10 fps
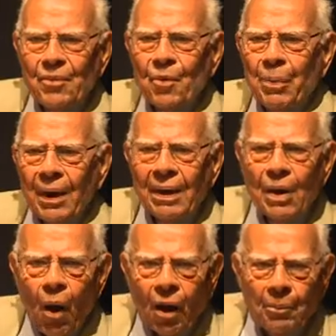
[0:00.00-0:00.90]
"You burn
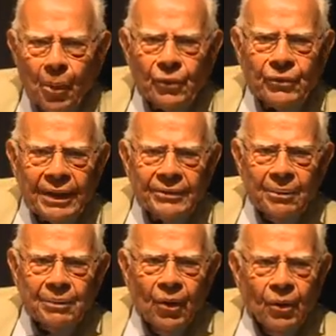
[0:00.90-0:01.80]
all books
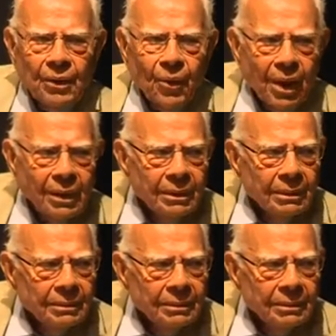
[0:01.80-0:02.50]
except the Holy Quran."